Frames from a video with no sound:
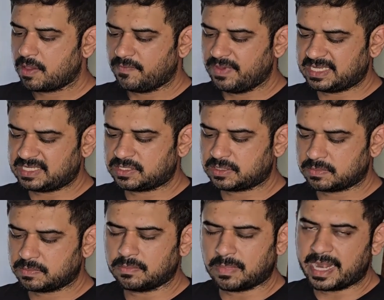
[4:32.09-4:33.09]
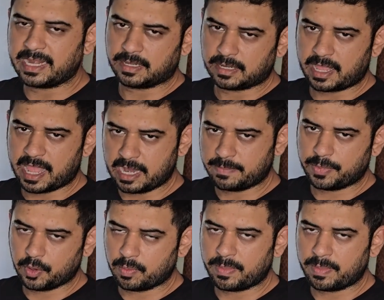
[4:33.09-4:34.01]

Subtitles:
which might help you